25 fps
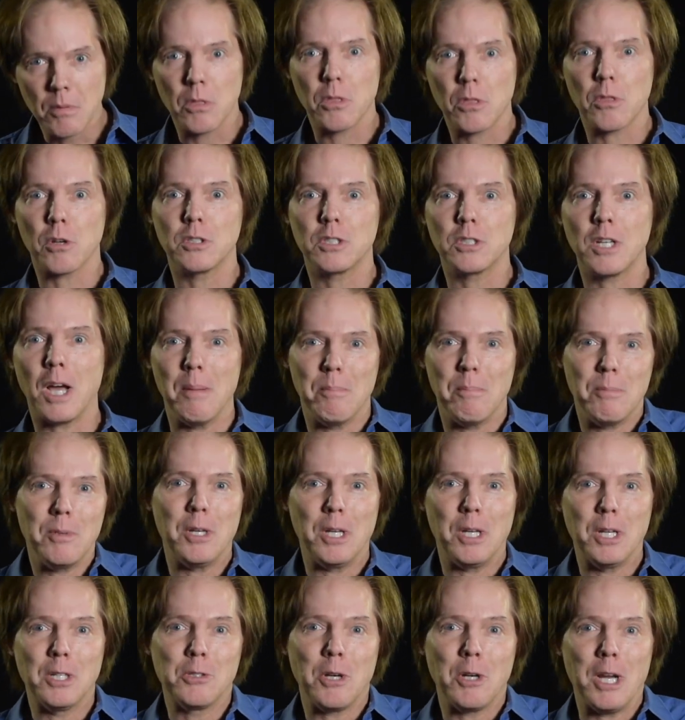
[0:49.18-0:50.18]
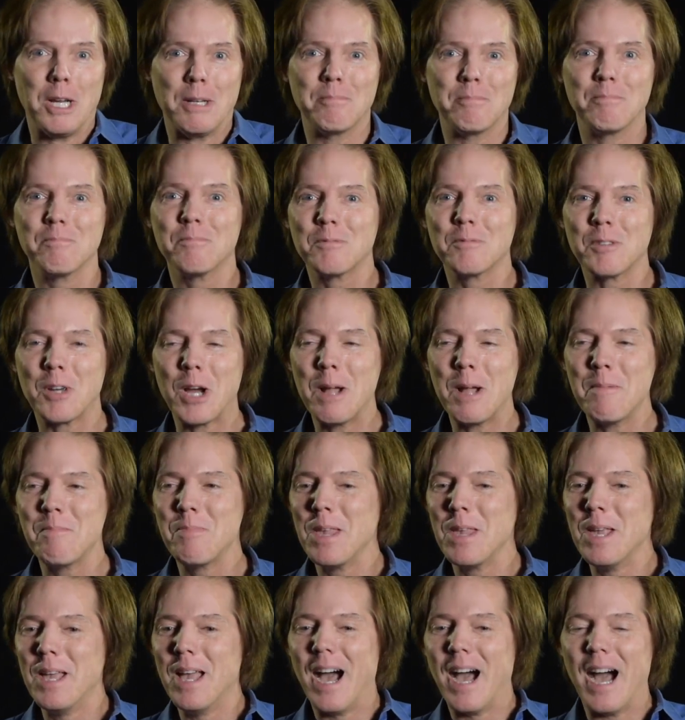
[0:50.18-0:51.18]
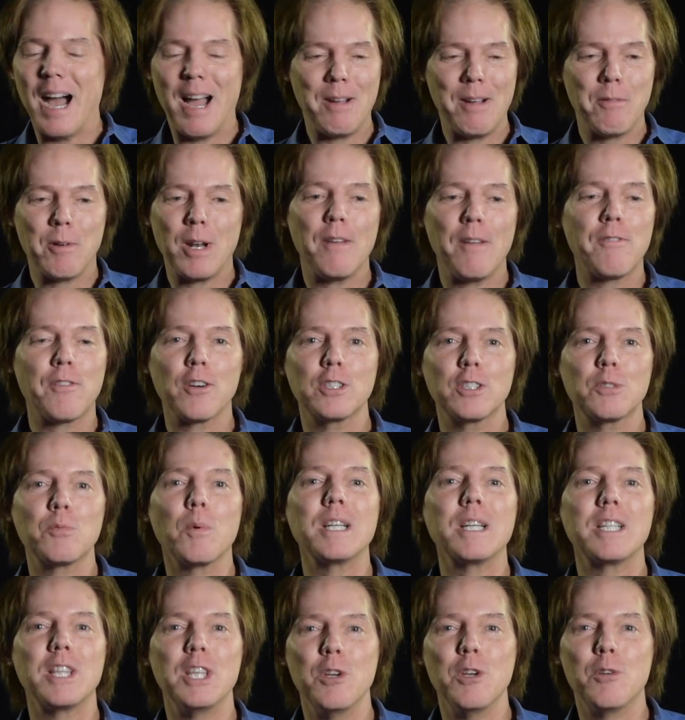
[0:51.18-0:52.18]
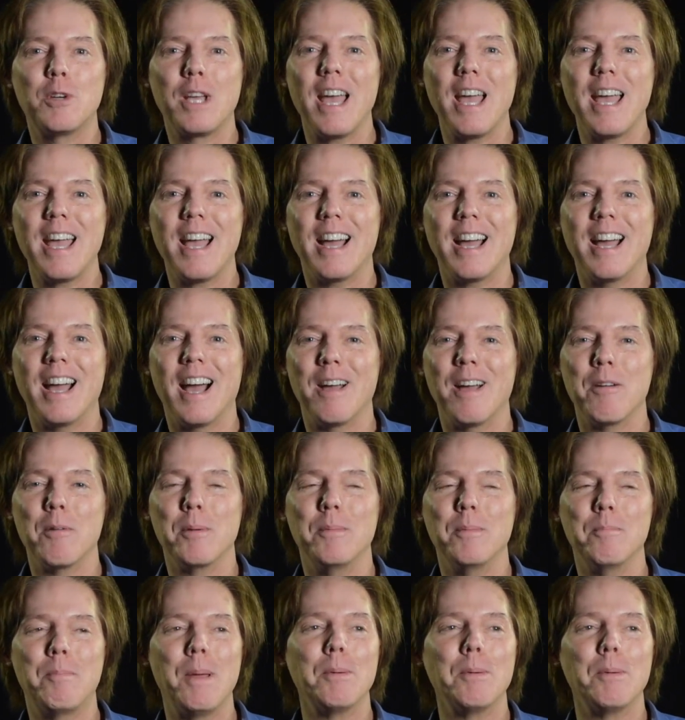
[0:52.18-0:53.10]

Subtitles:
Third time, you get a drink, right? When I first went to the UK,